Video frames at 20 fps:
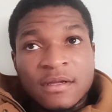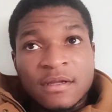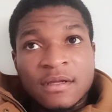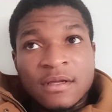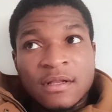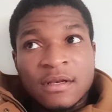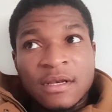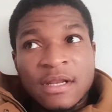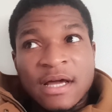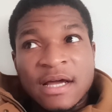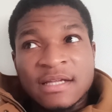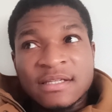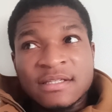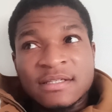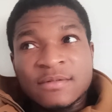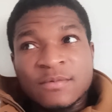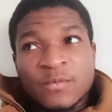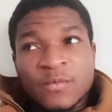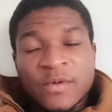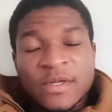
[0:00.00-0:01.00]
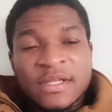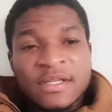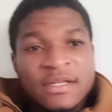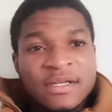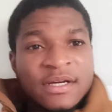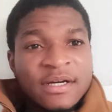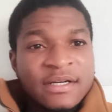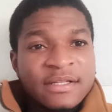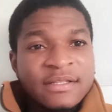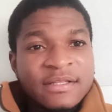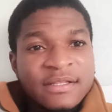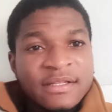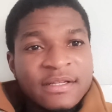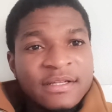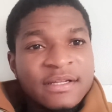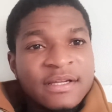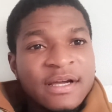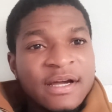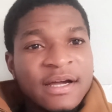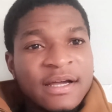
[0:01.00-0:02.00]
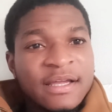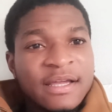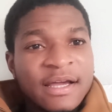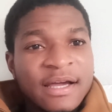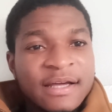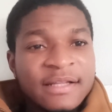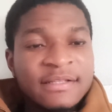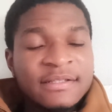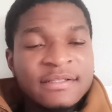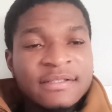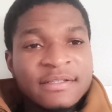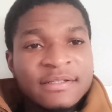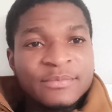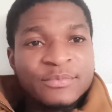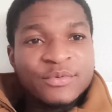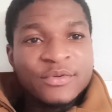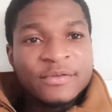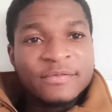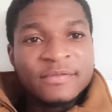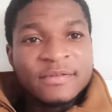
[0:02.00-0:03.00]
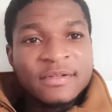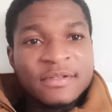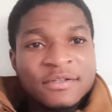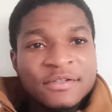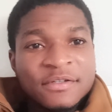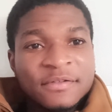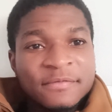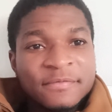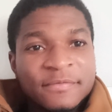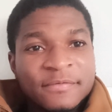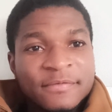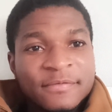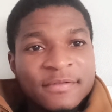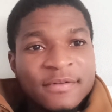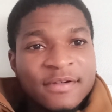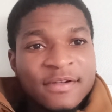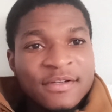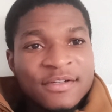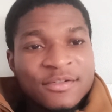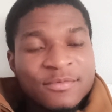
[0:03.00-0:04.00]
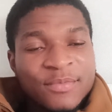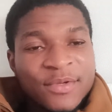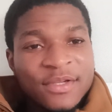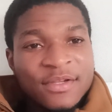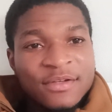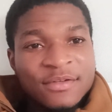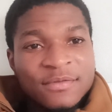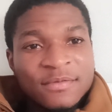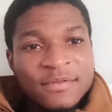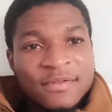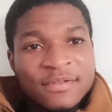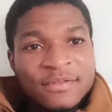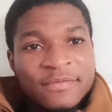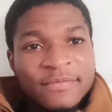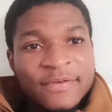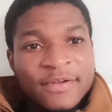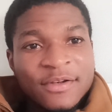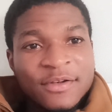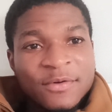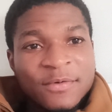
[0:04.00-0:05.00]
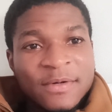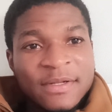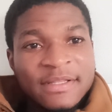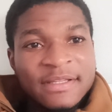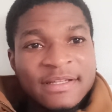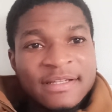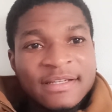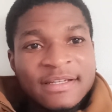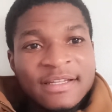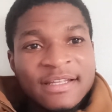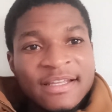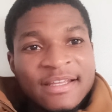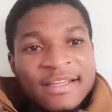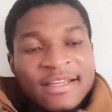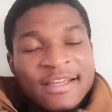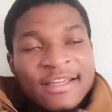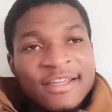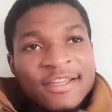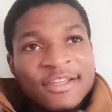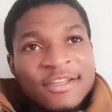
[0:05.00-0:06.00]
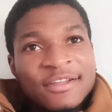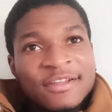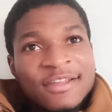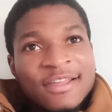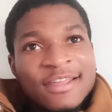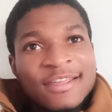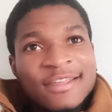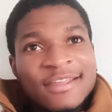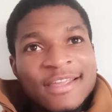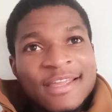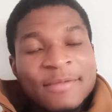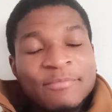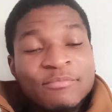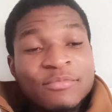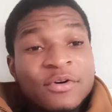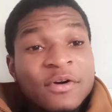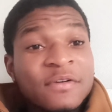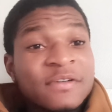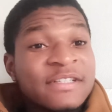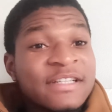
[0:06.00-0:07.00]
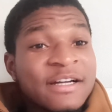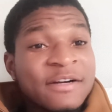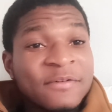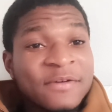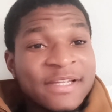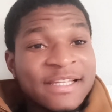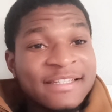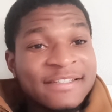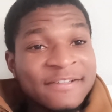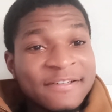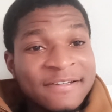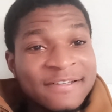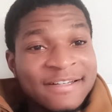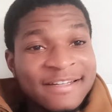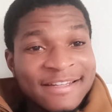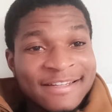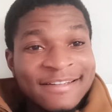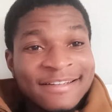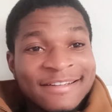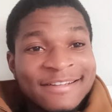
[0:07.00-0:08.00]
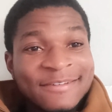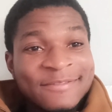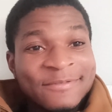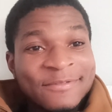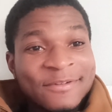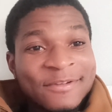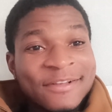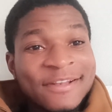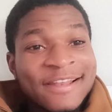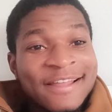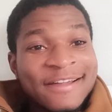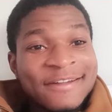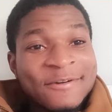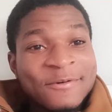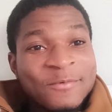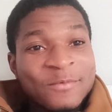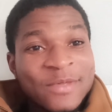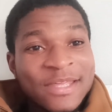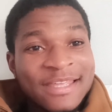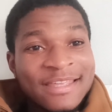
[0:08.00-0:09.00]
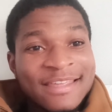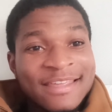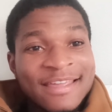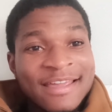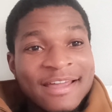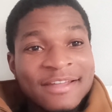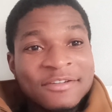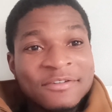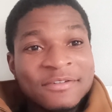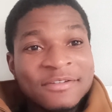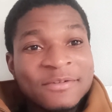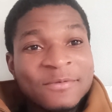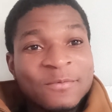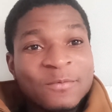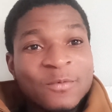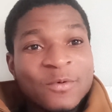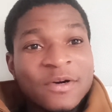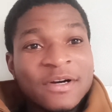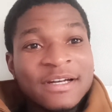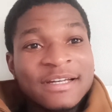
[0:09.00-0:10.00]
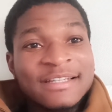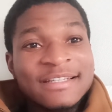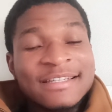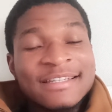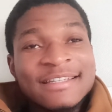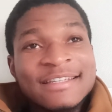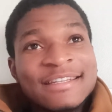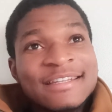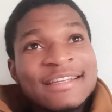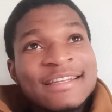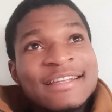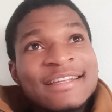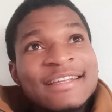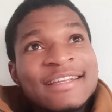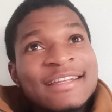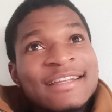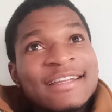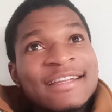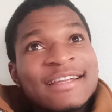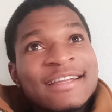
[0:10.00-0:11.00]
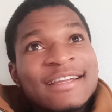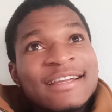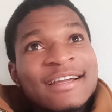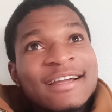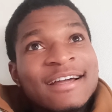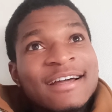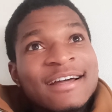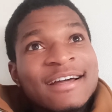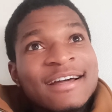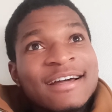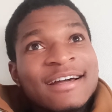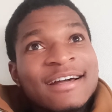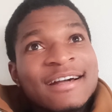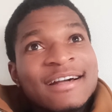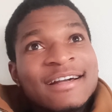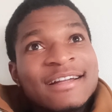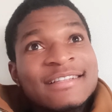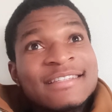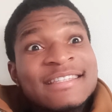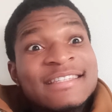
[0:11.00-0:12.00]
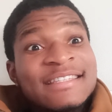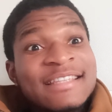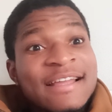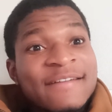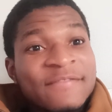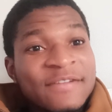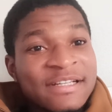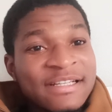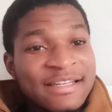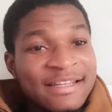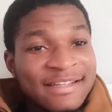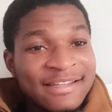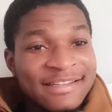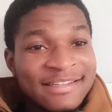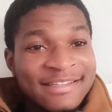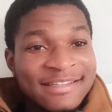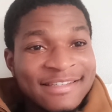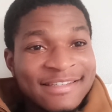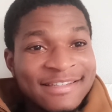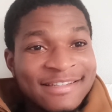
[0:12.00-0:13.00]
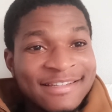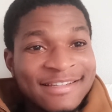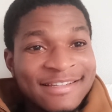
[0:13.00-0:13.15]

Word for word: last week, I think, I had the privilege of speaking to this fellow and then he, he, he broke down his earning for like a week. He actually worked uh, seven days.